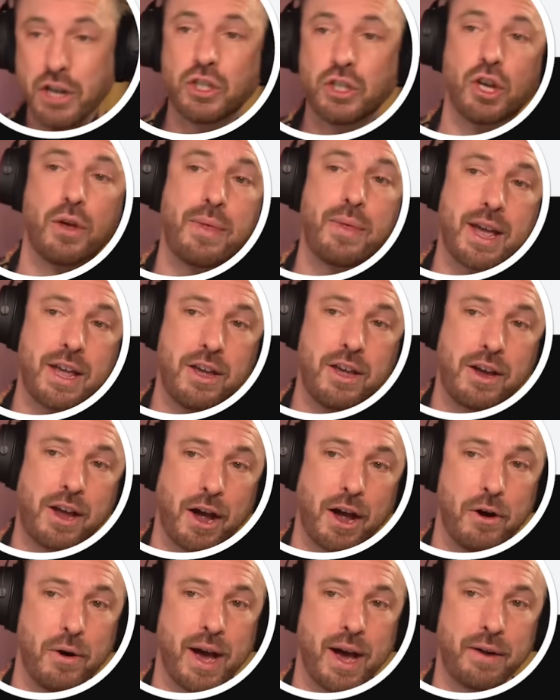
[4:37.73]
So there you
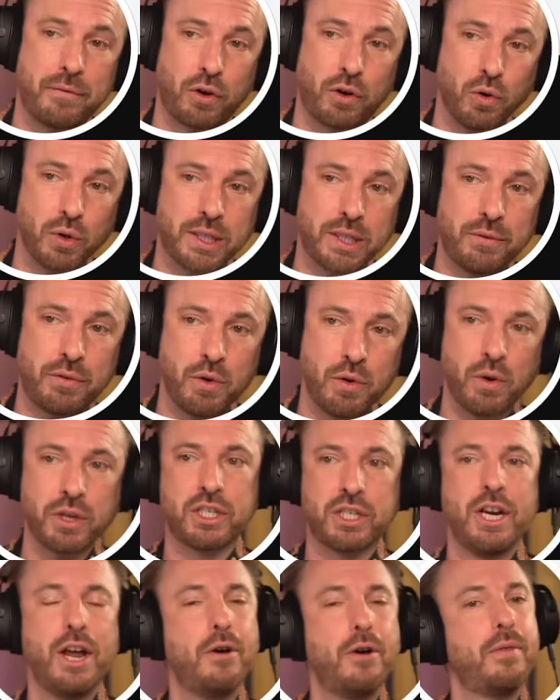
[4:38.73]
go. And of course, if you want
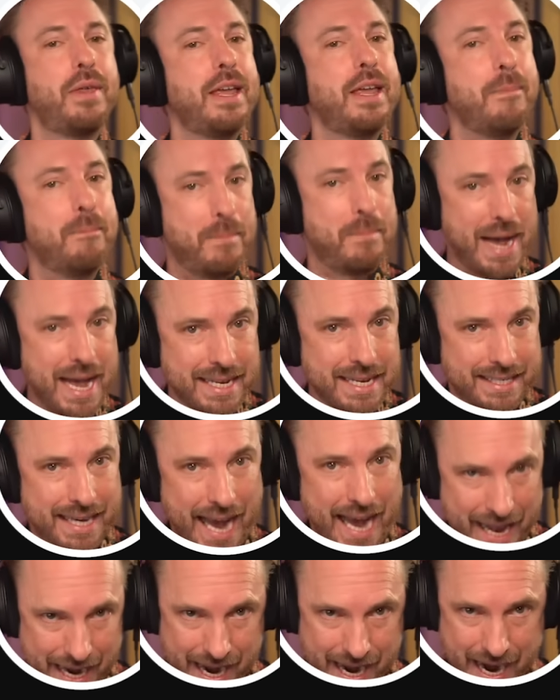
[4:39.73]
to know the best
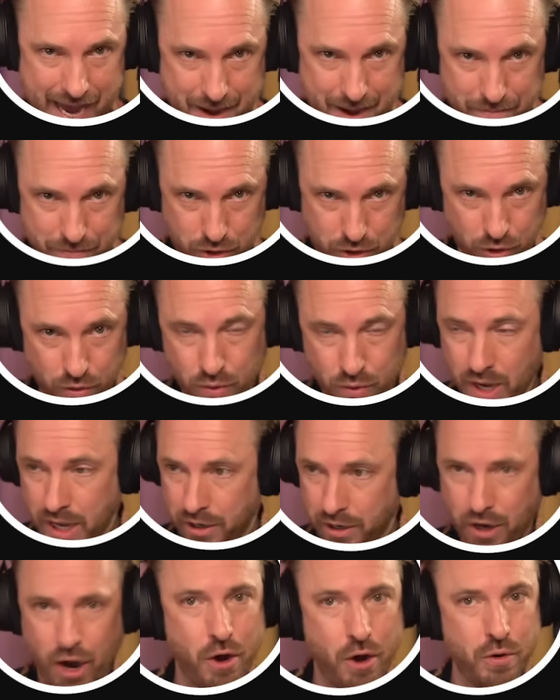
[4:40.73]
LLM to
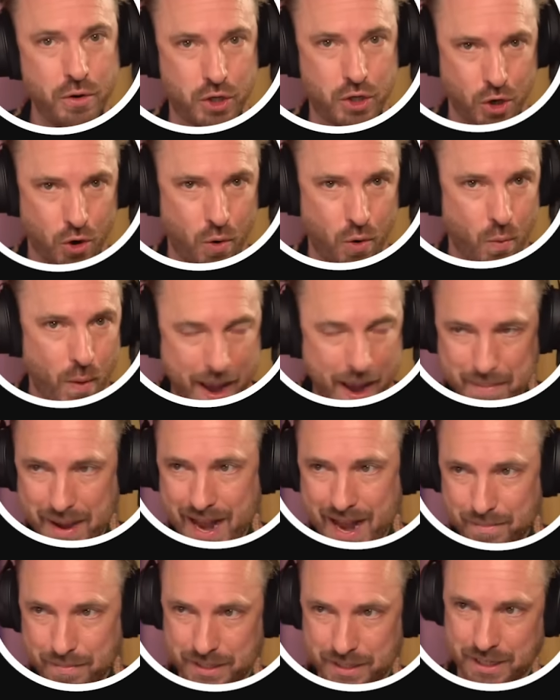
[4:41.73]
code your web
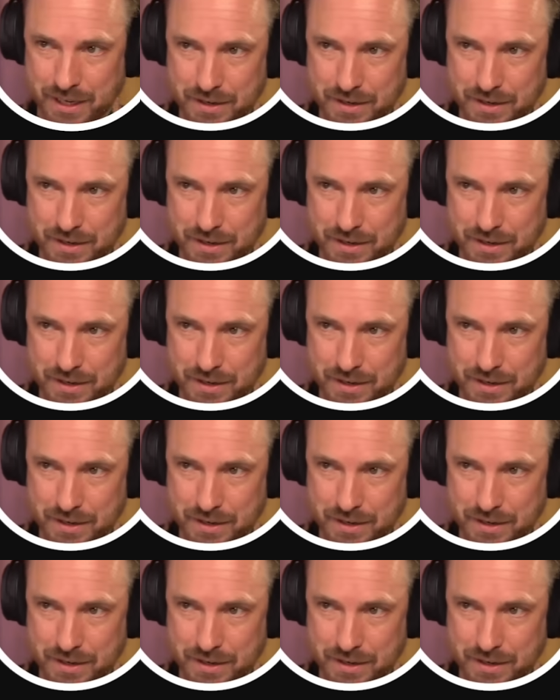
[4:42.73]
apps